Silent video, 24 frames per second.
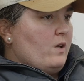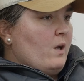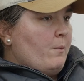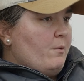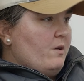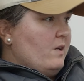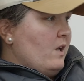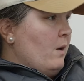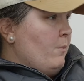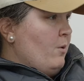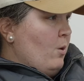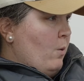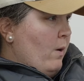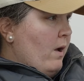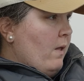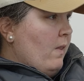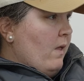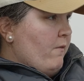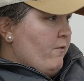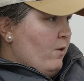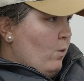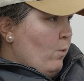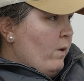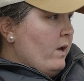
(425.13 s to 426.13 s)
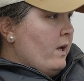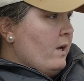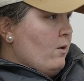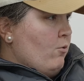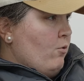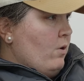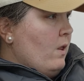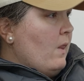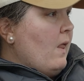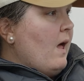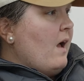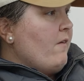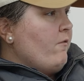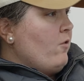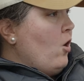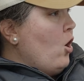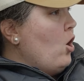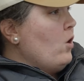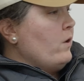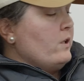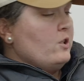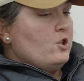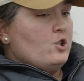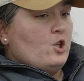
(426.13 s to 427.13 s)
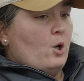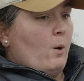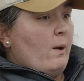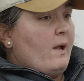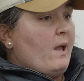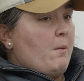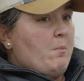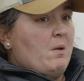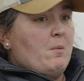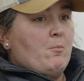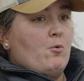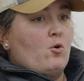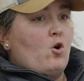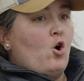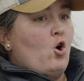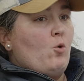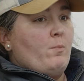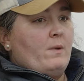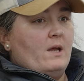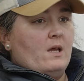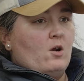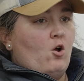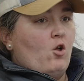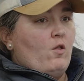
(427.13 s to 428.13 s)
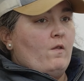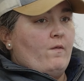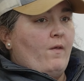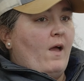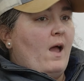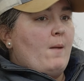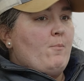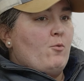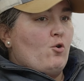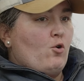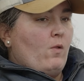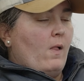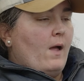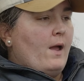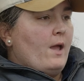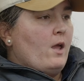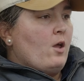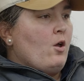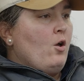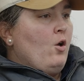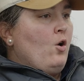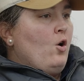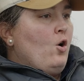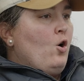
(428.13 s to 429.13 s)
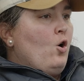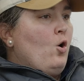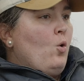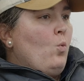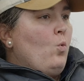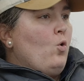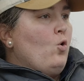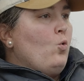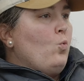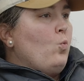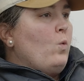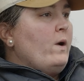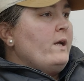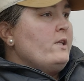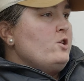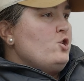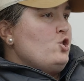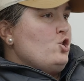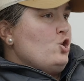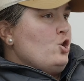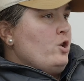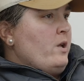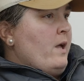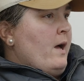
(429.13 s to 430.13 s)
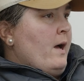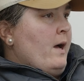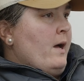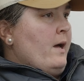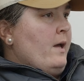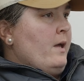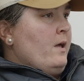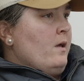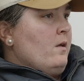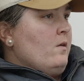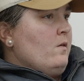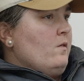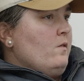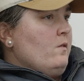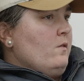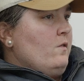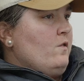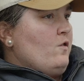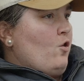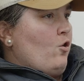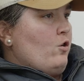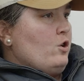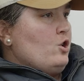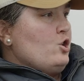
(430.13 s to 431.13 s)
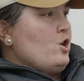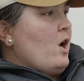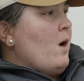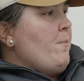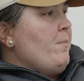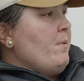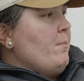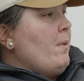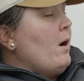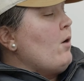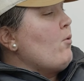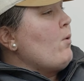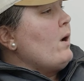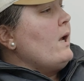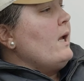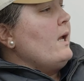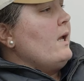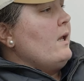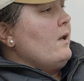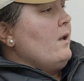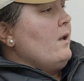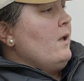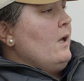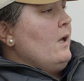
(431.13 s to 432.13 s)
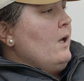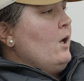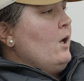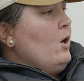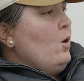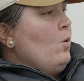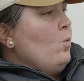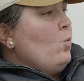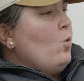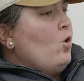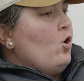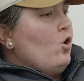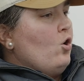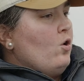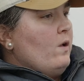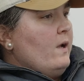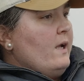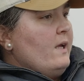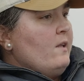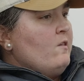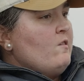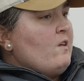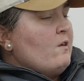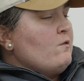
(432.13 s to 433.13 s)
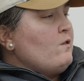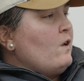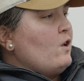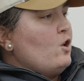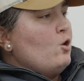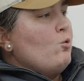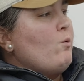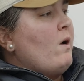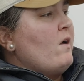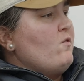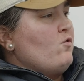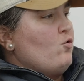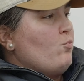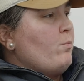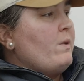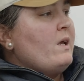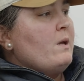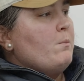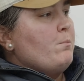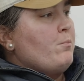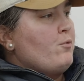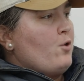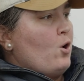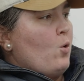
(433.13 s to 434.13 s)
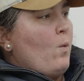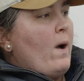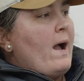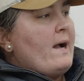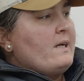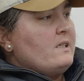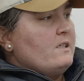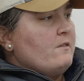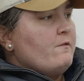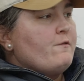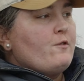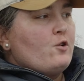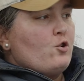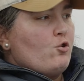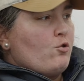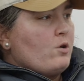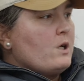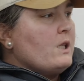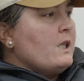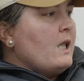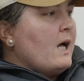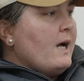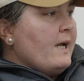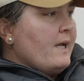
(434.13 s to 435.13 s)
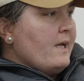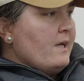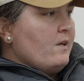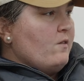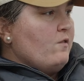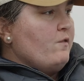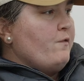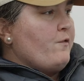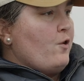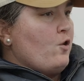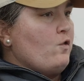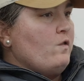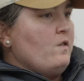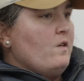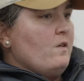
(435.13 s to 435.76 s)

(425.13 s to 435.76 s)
WWL every weekend on a live call-in show. I get people call me in all the time. They're like, well, when should I start shopping my rate? Well, it sounds like you guys are being proactive for your clients versus...